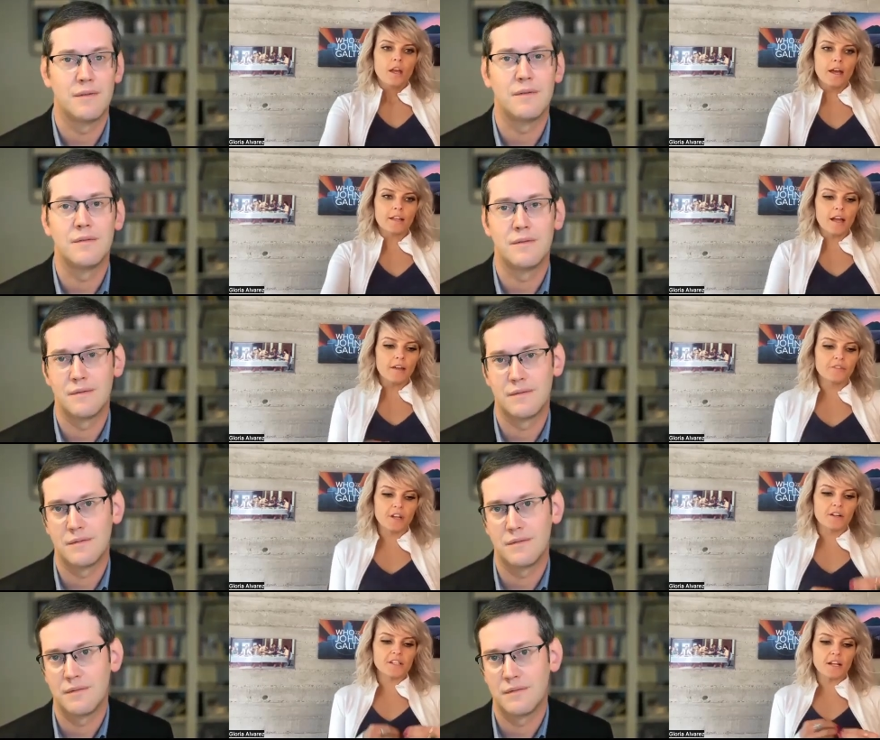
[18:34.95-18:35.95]
Speaker 1: And
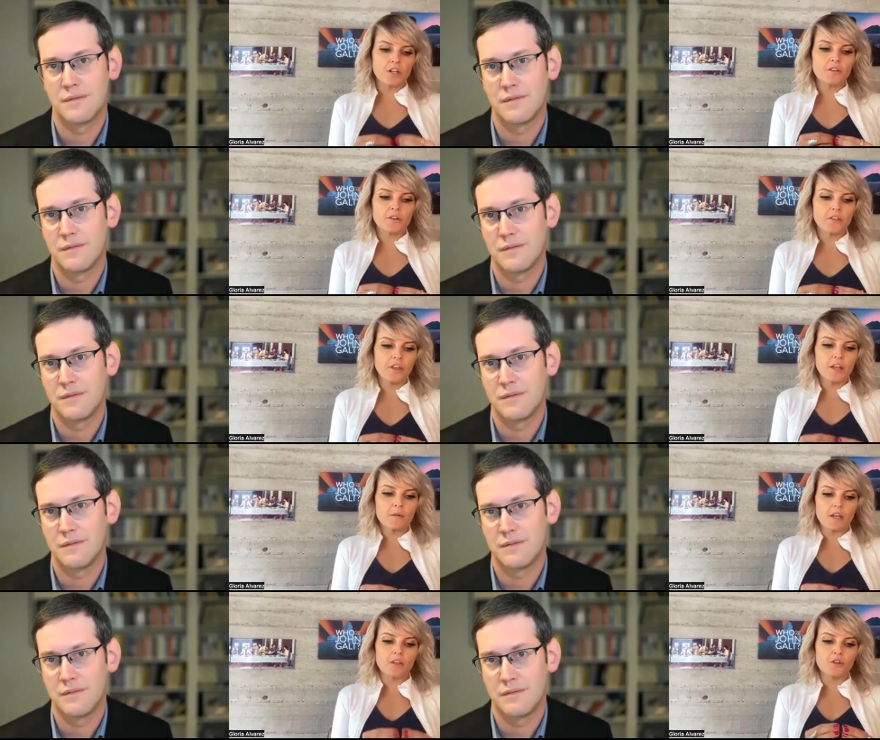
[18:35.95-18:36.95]
there's another
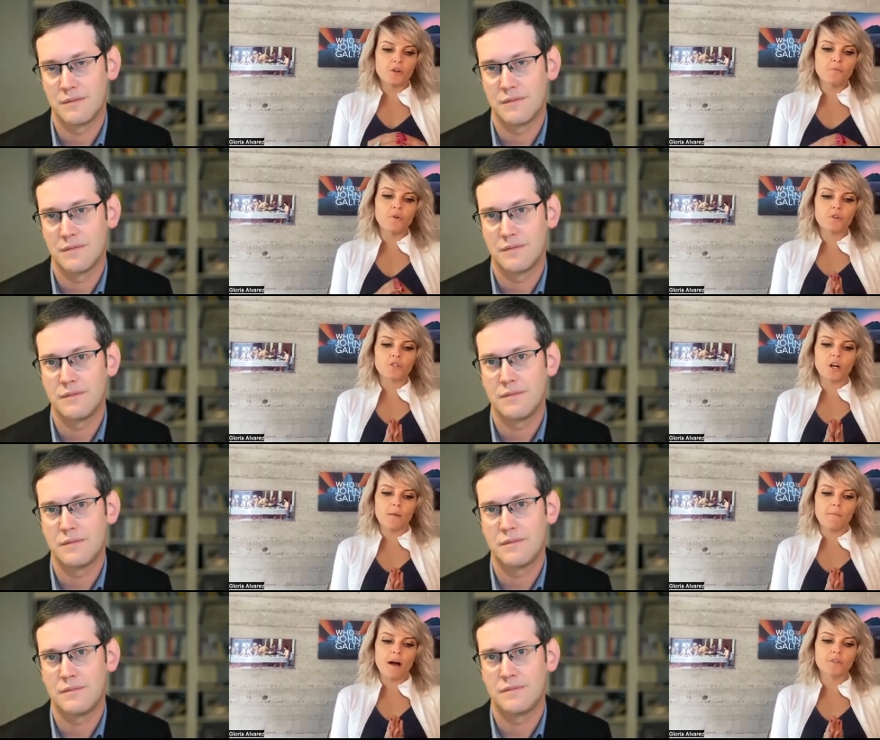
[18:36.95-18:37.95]
thing in your book, you
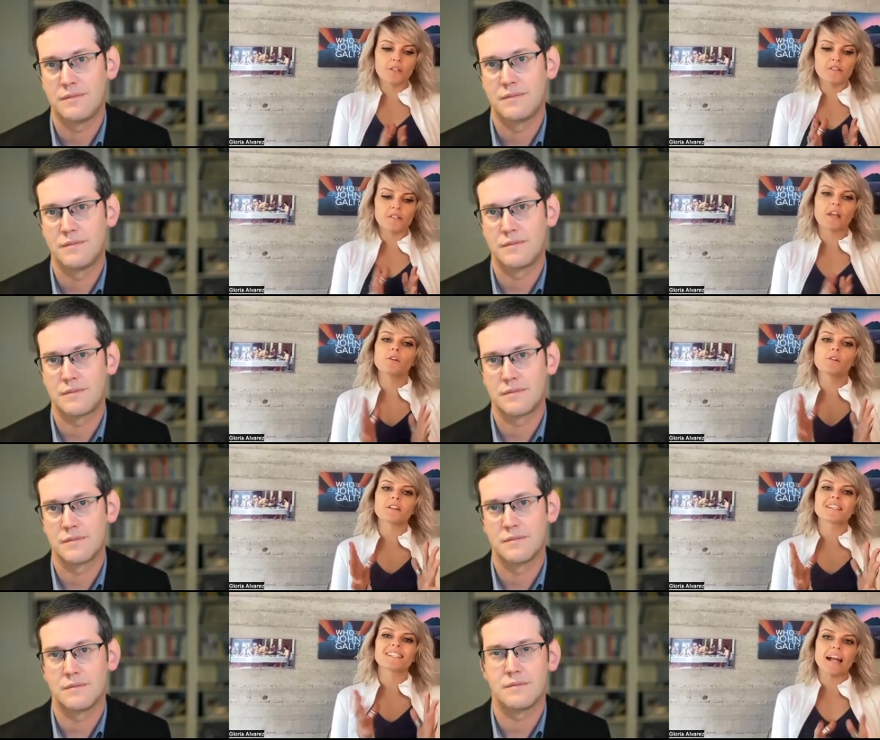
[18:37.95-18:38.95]
talk about the
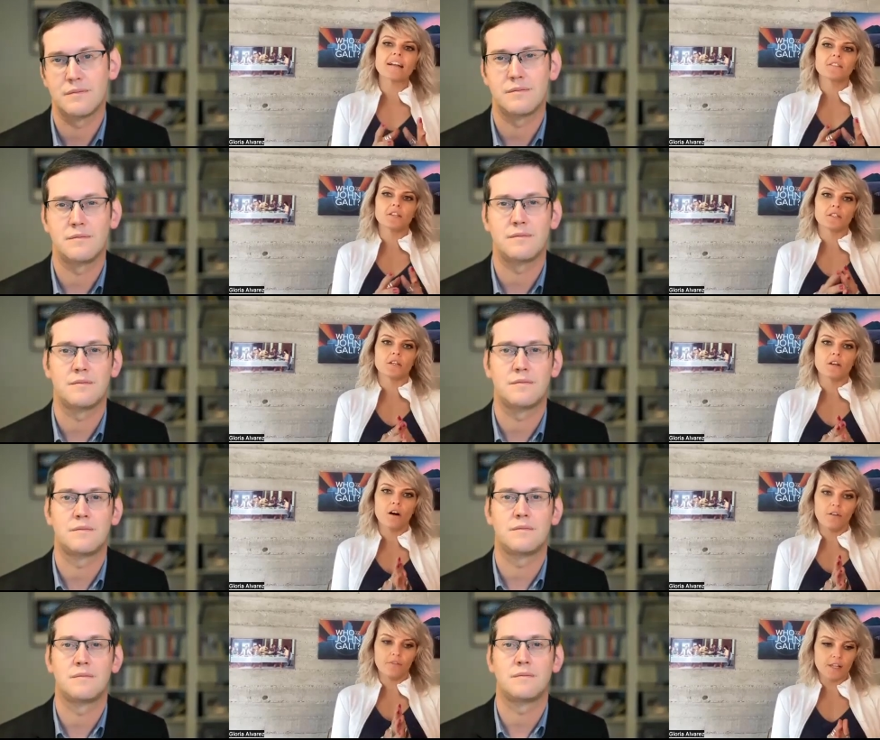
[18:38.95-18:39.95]
secular sanctity
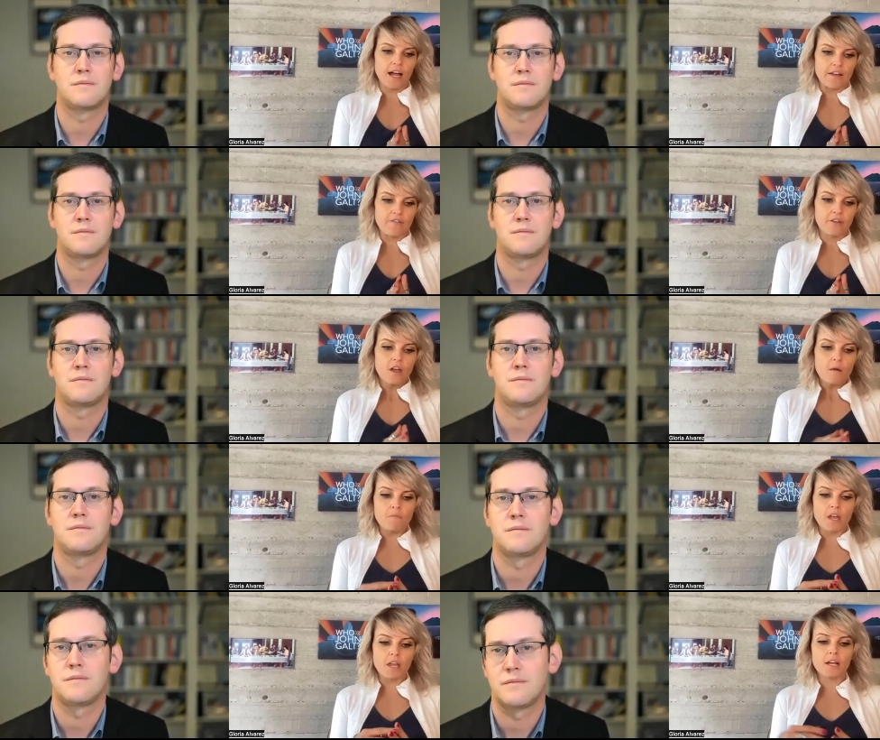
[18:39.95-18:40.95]
of life,
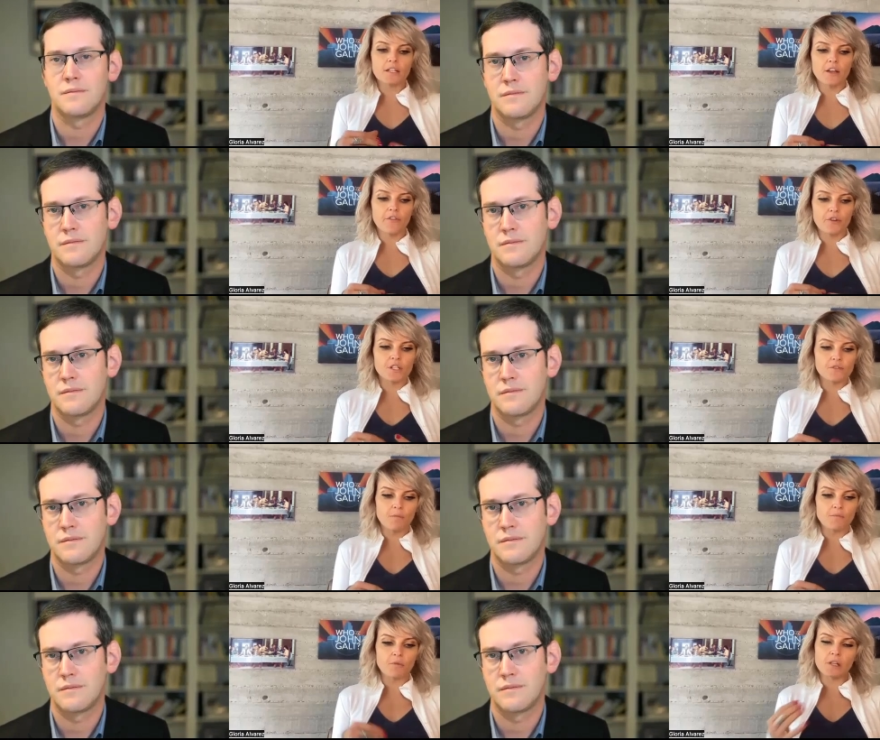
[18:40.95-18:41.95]
making a difference
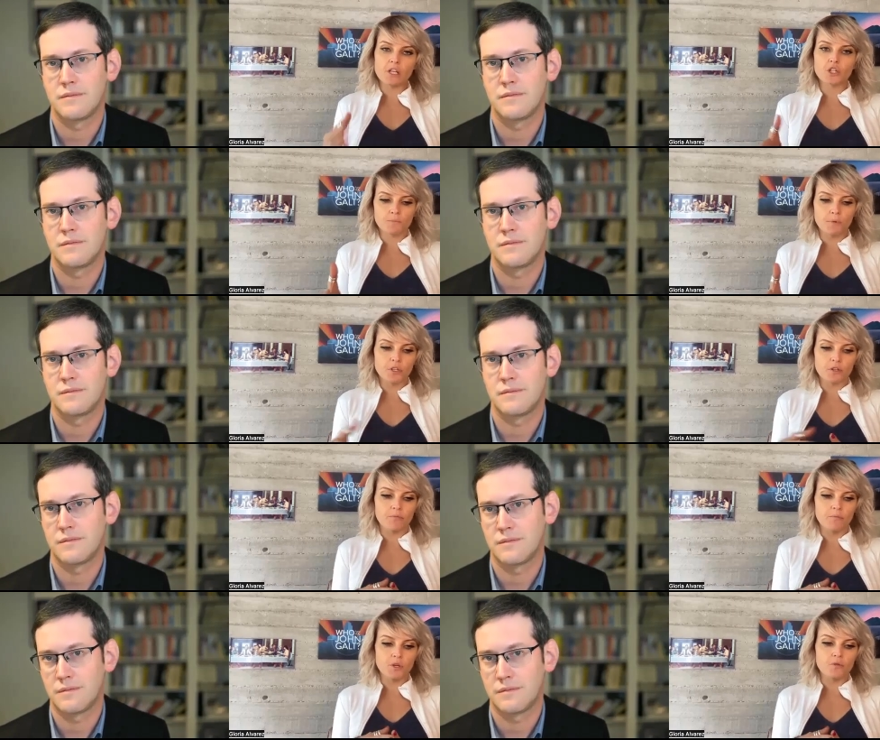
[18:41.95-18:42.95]
from the religious point
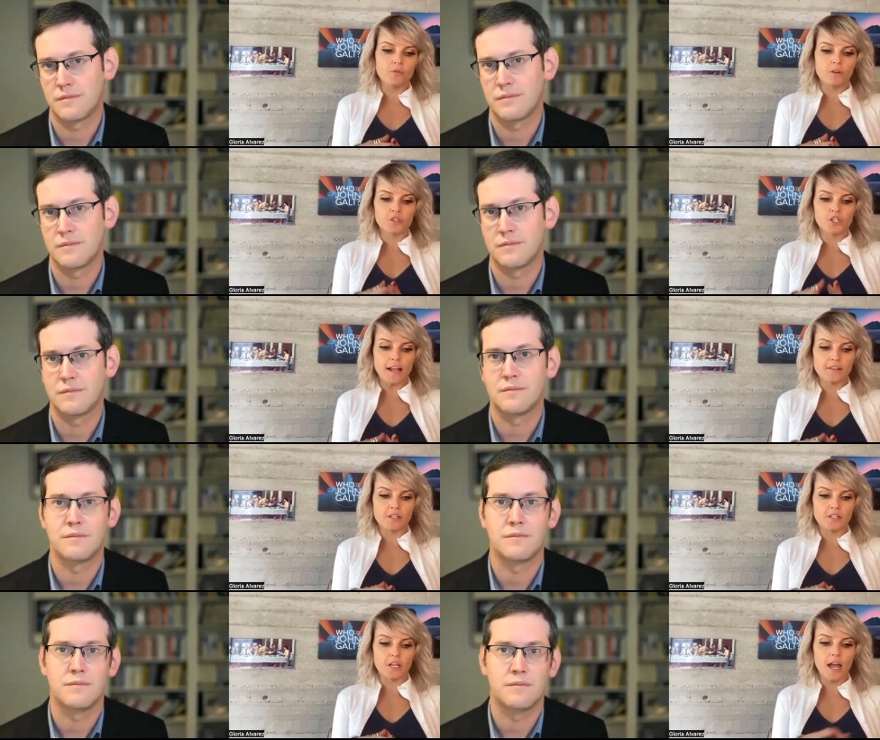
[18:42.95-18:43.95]
of view on
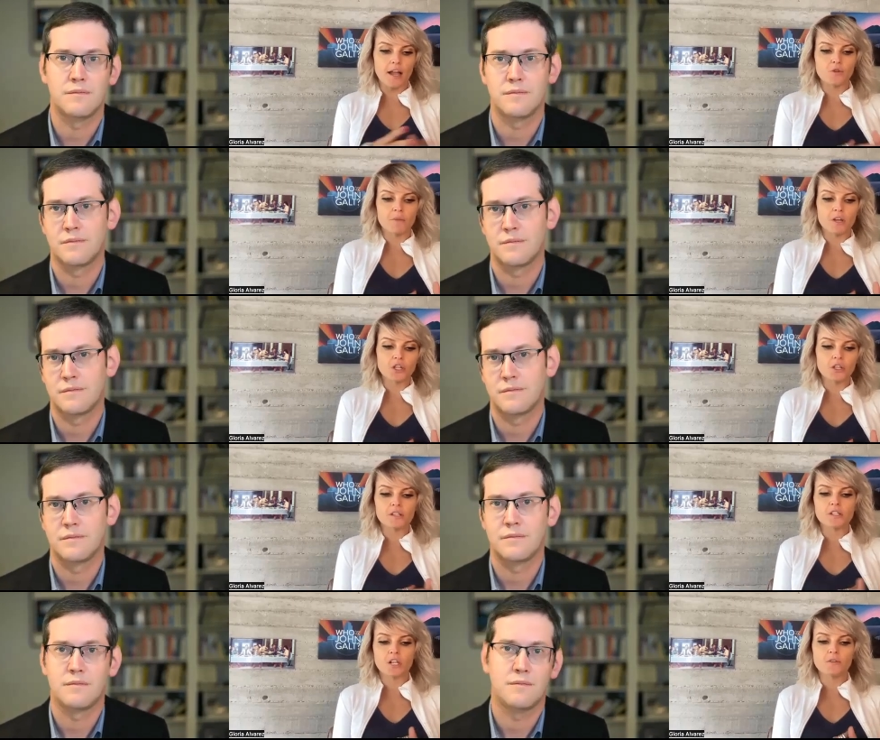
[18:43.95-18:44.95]
sanctity. And you
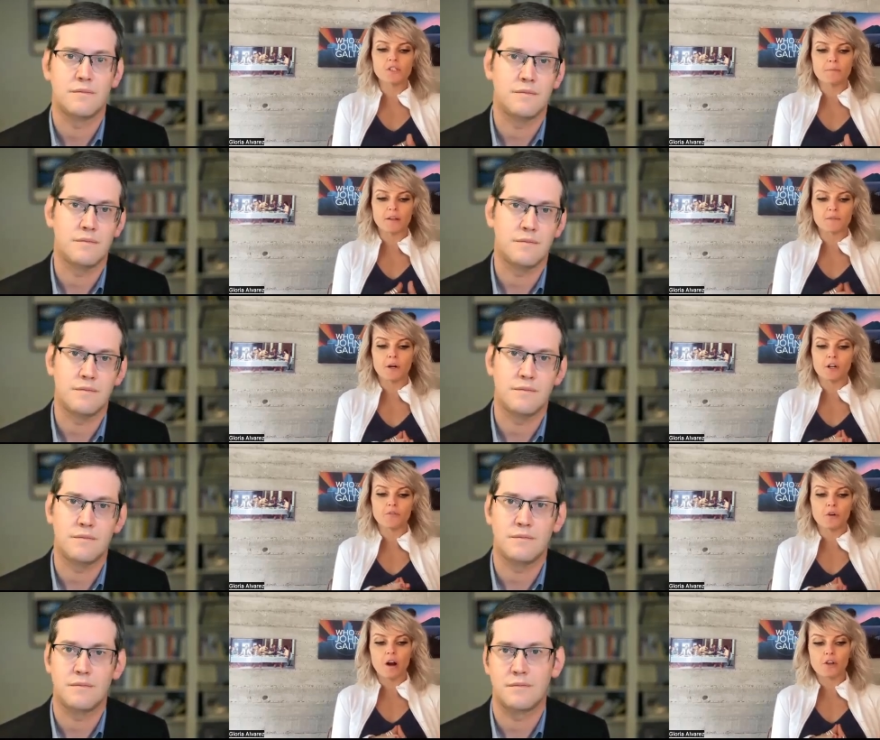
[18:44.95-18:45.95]
mentioned this concept as part
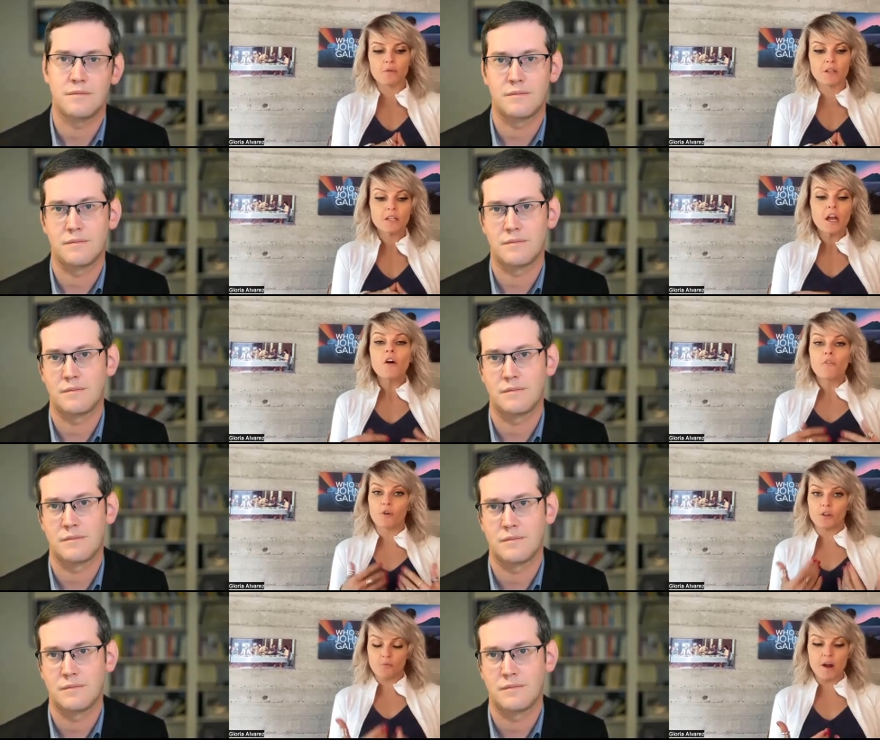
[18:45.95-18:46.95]
of your argument
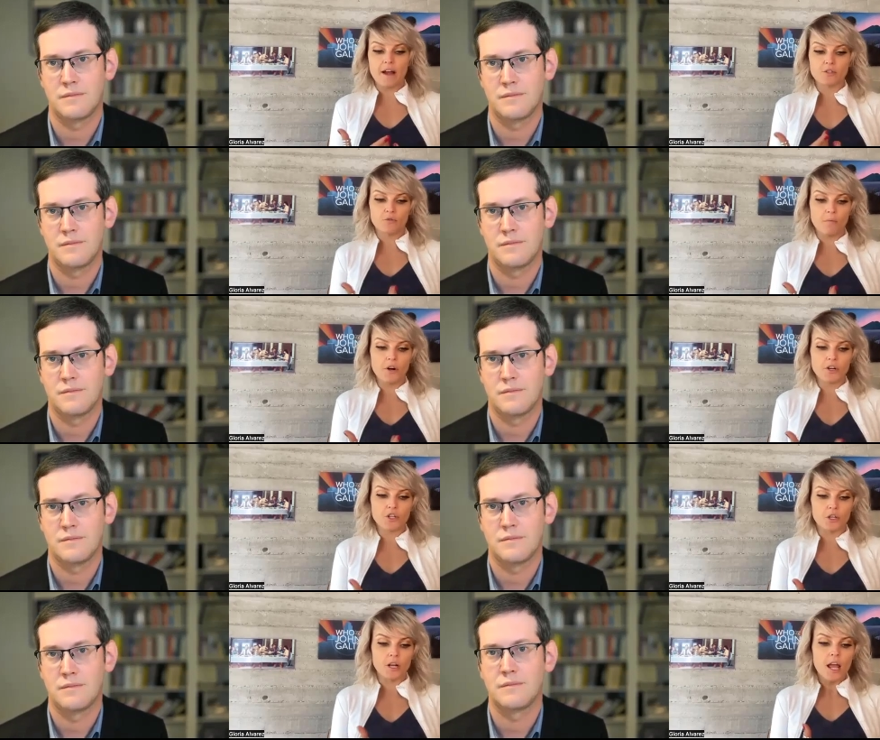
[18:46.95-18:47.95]
for the right to
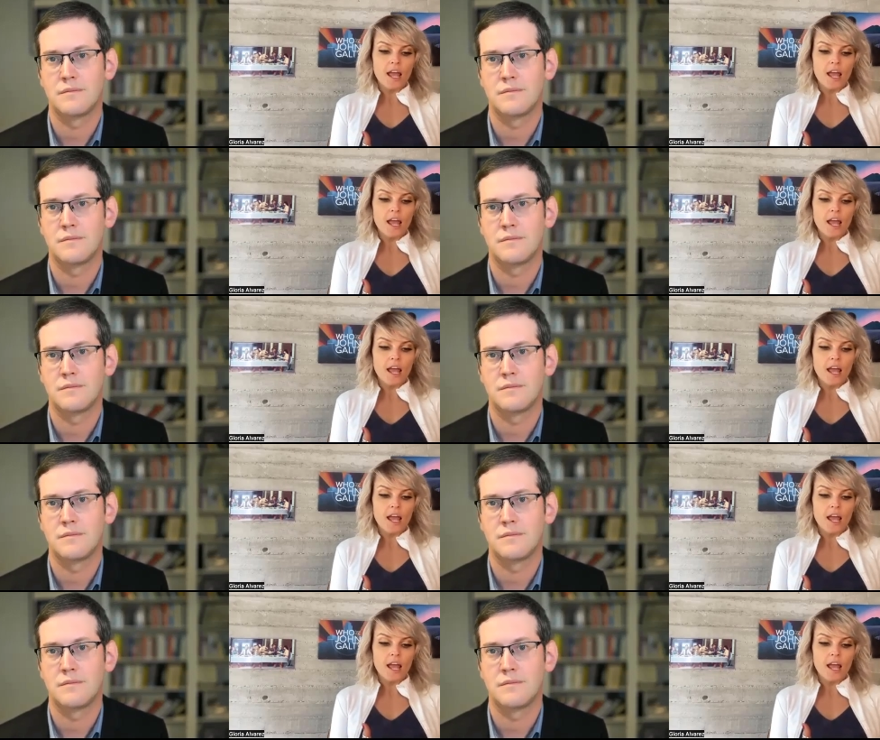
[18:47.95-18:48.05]
abortion.